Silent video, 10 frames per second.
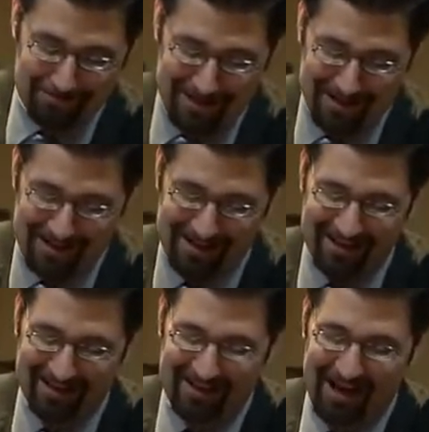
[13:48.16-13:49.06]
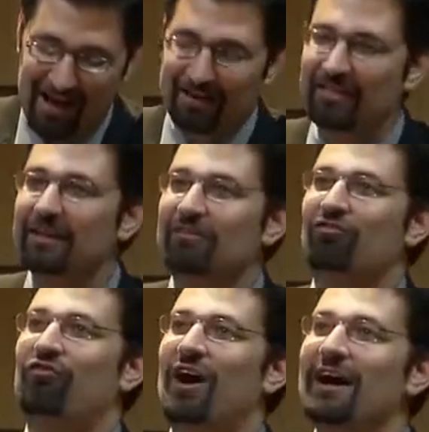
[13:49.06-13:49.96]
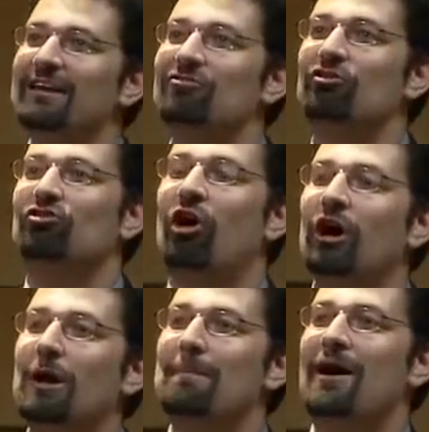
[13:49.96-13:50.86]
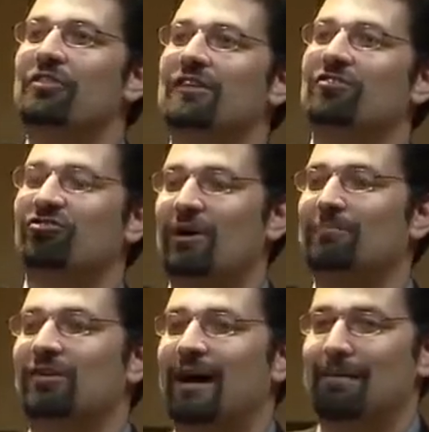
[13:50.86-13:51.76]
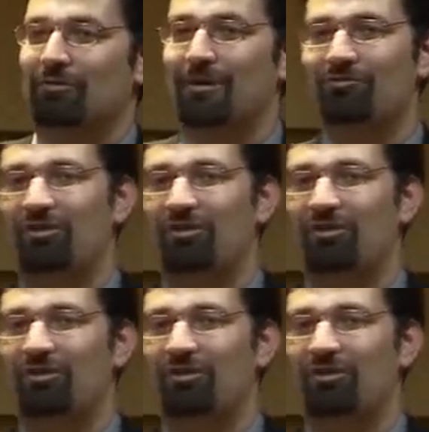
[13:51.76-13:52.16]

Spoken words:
I think it's fine to talk about this sometimes. I'm not